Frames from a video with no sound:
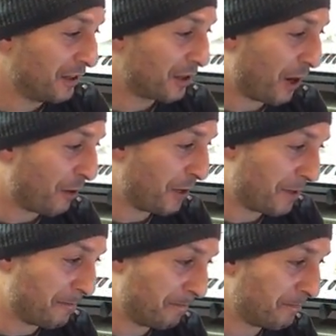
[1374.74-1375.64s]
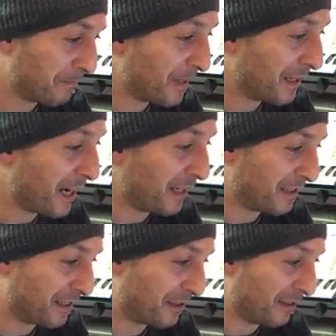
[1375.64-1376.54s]
So
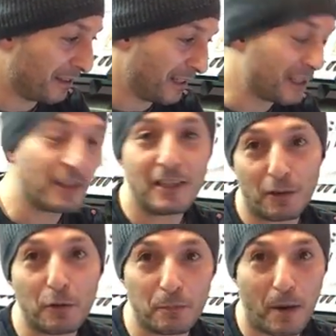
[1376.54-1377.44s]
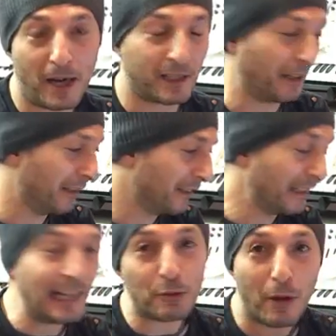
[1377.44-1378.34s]
yes, it's a good bargain.
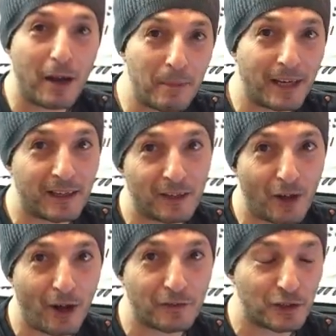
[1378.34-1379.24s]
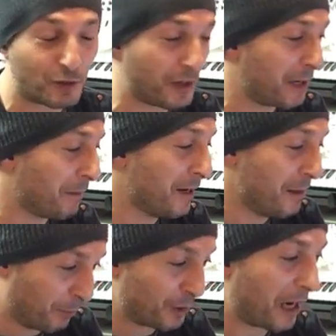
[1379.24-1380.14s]
That's why I'm making live stream,
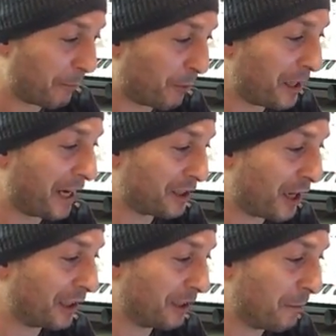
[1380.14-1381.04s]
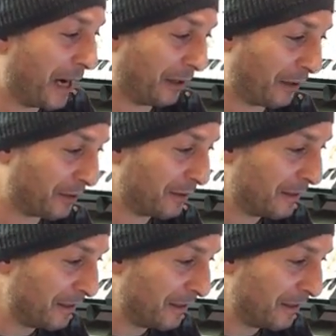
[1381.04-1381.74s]
because I'm really excited about it.